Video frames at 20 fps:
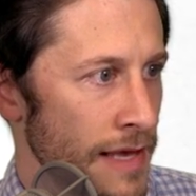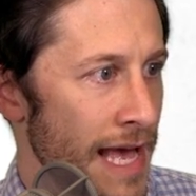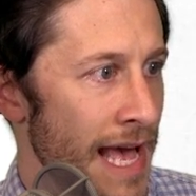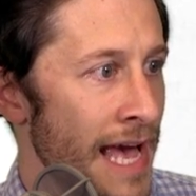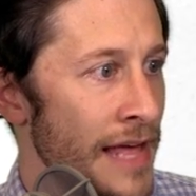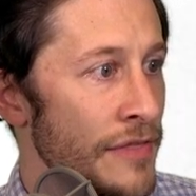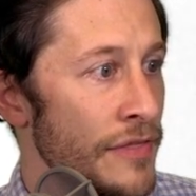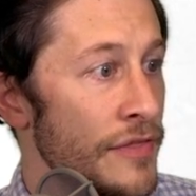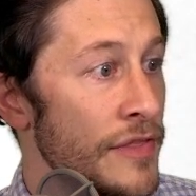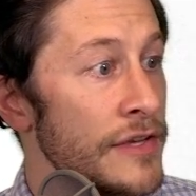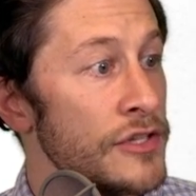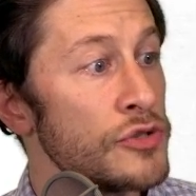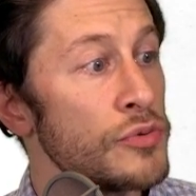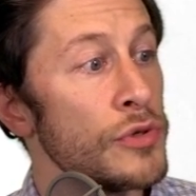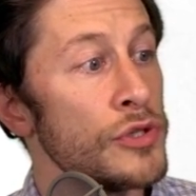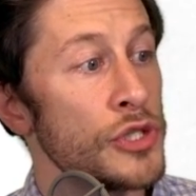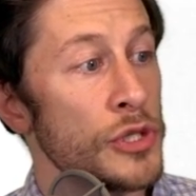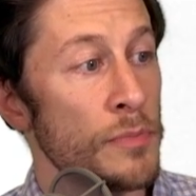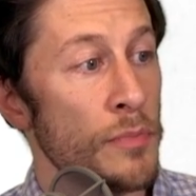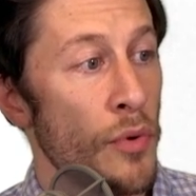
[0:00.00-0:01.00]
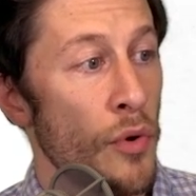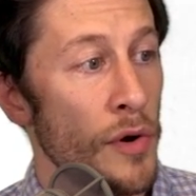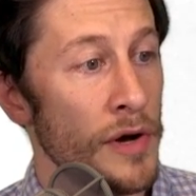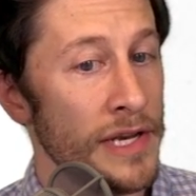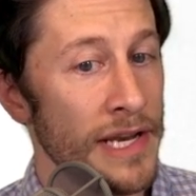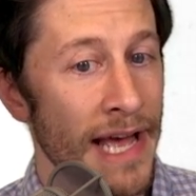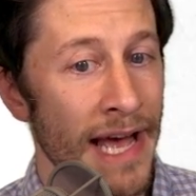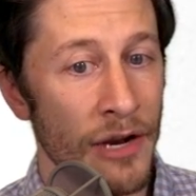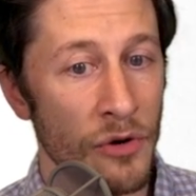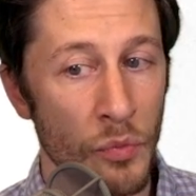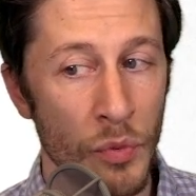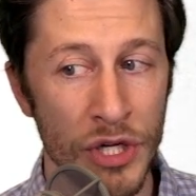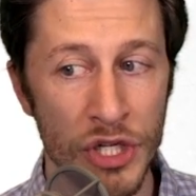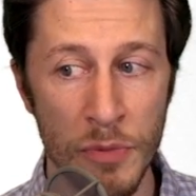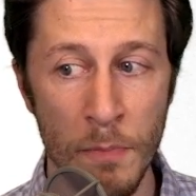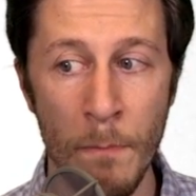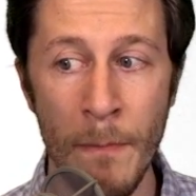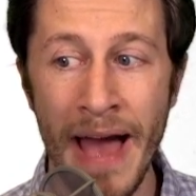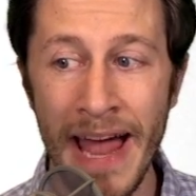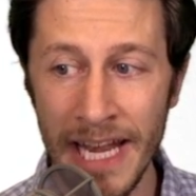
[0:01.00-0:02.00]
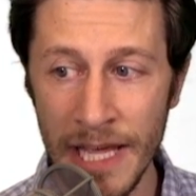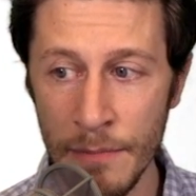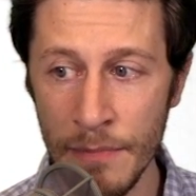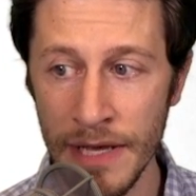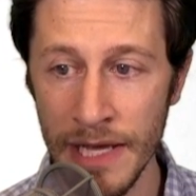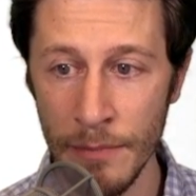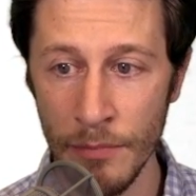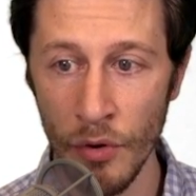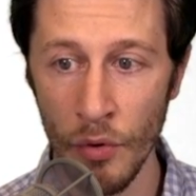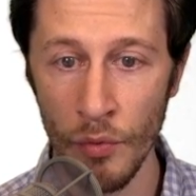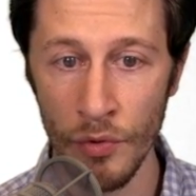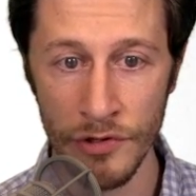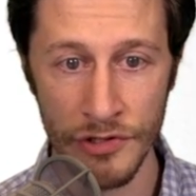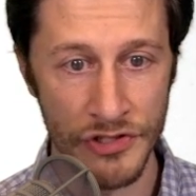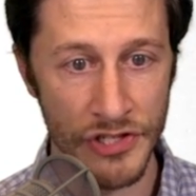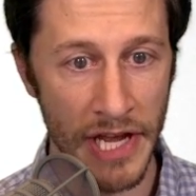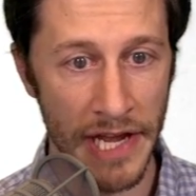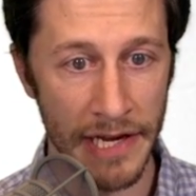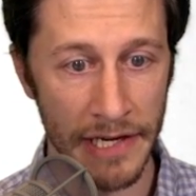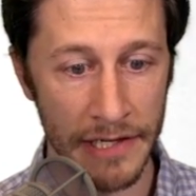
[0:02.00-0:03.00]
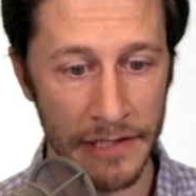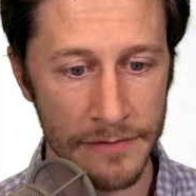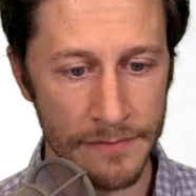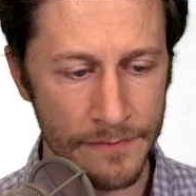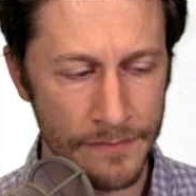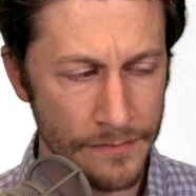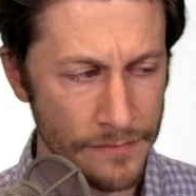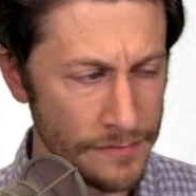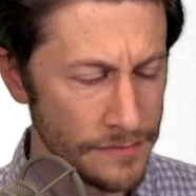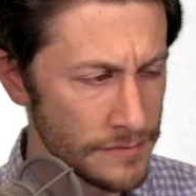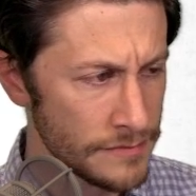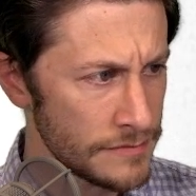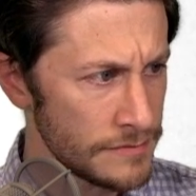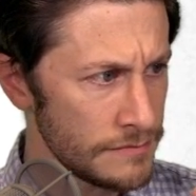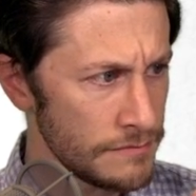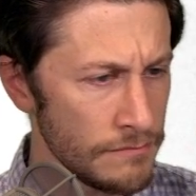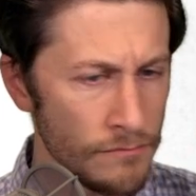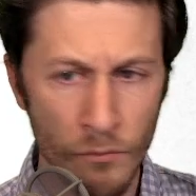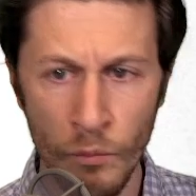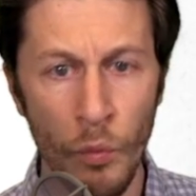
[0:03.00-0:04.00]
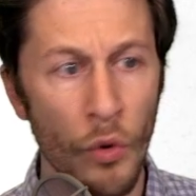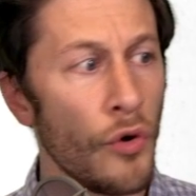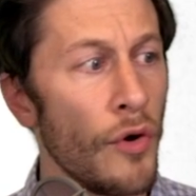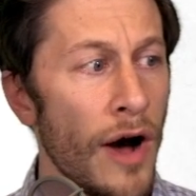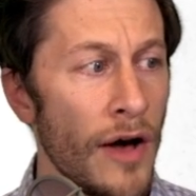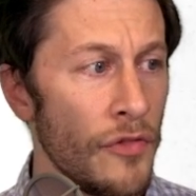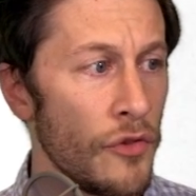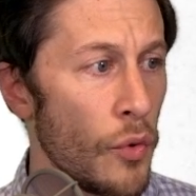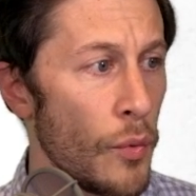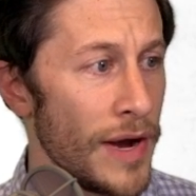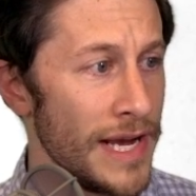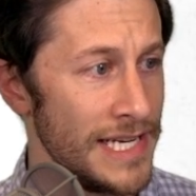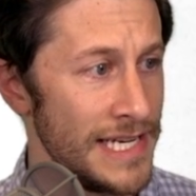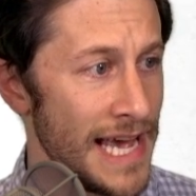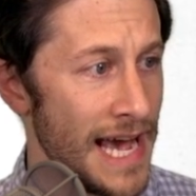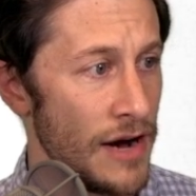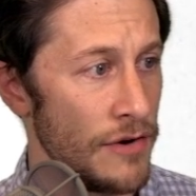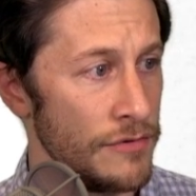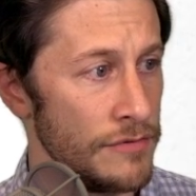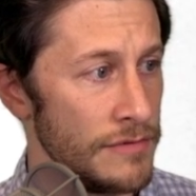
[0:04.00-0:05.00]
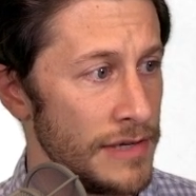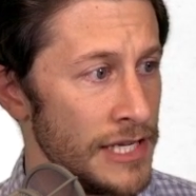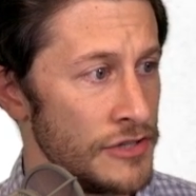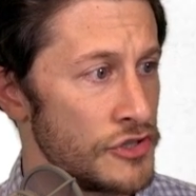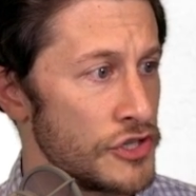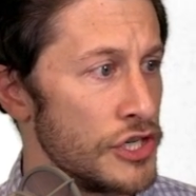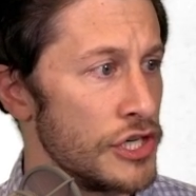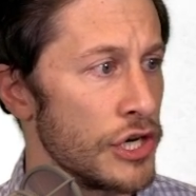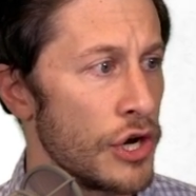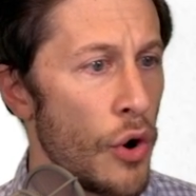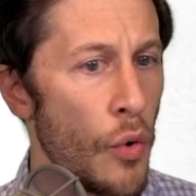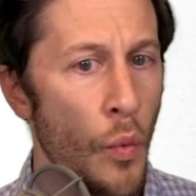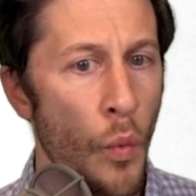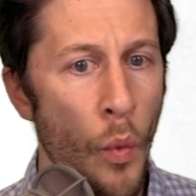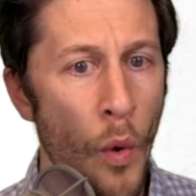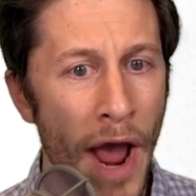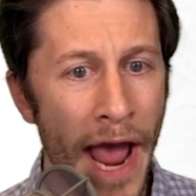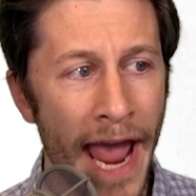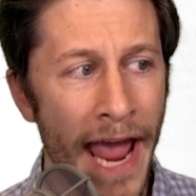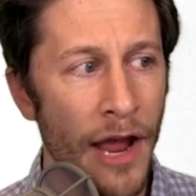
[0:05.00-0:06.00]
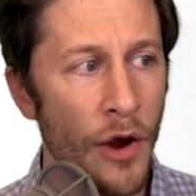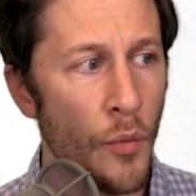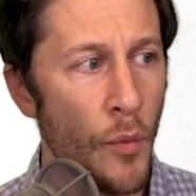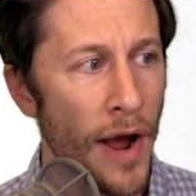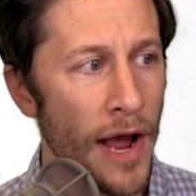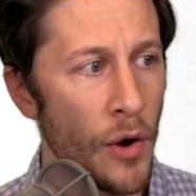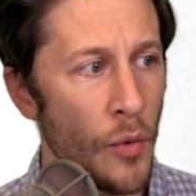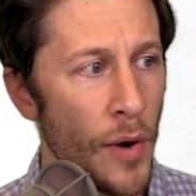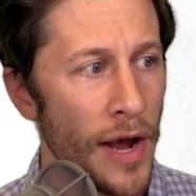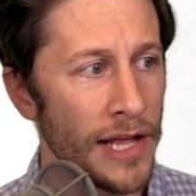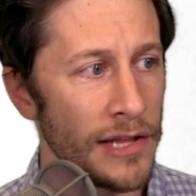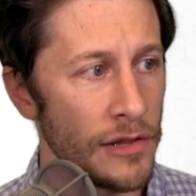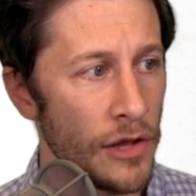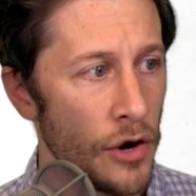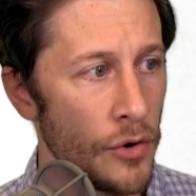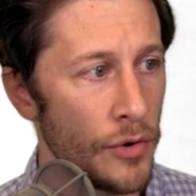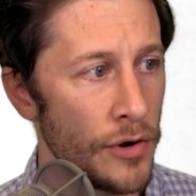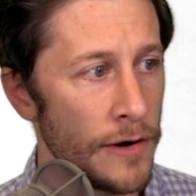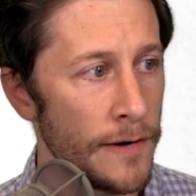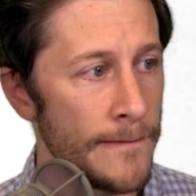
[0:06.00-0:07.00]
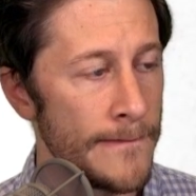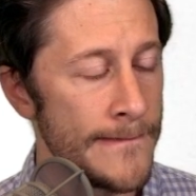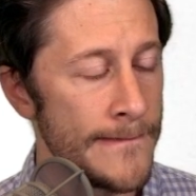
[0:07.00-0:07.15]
And this was a point at which many people were saying, we're on the way down. It's going to go way, way, way lower.